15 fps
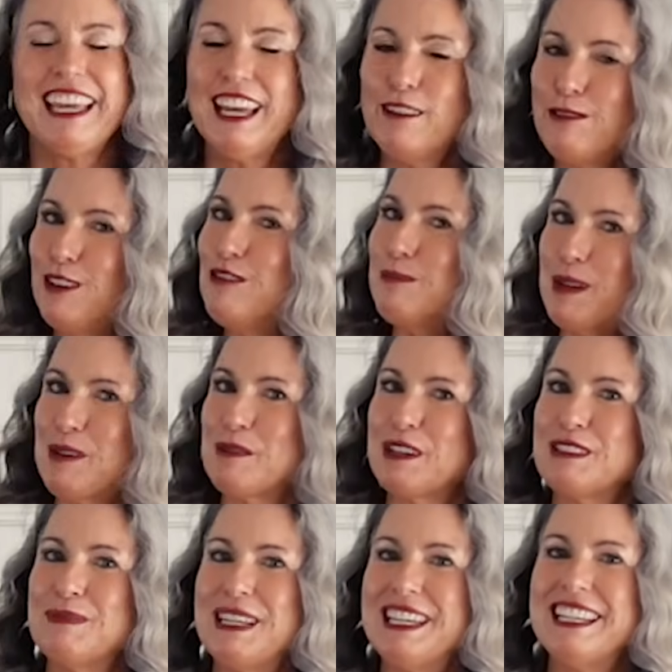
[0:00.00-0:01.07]
If you've been
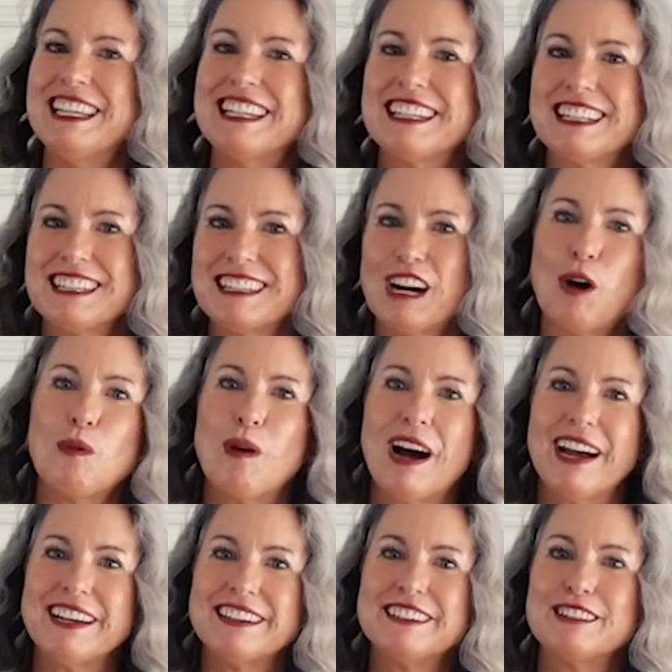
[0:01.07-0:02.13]
with me here a
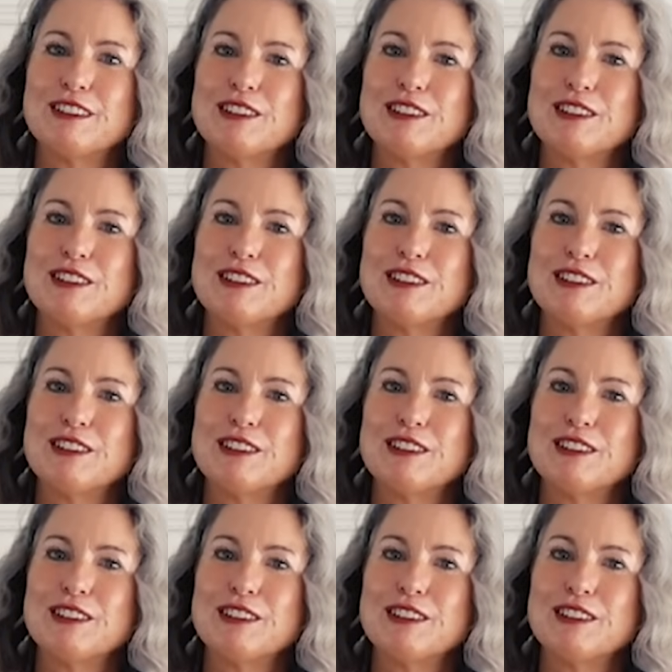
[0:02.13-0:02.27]
while,